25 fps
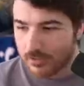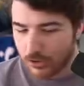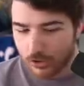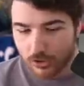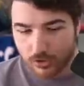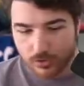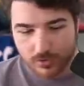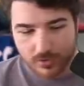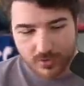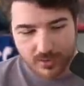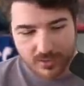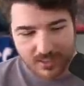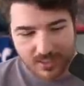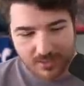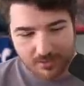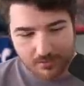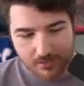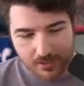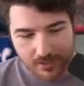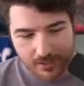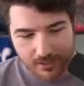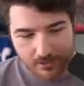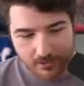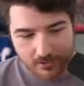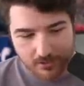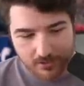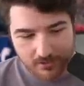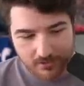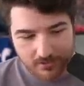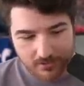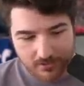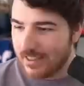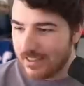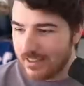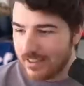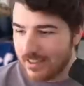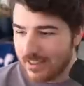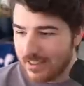Starts with the same letter.
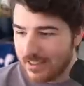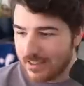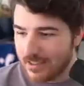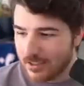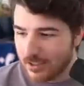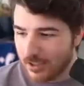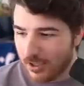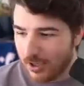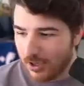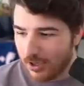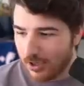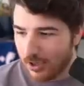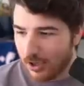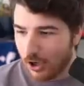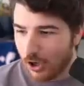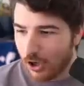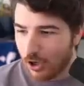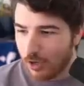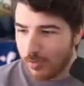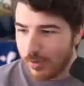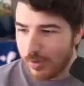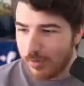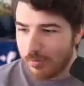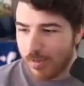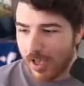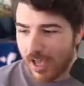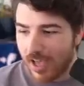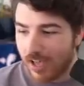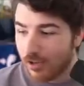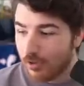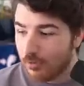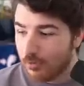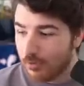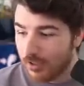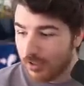This is Kirby Battle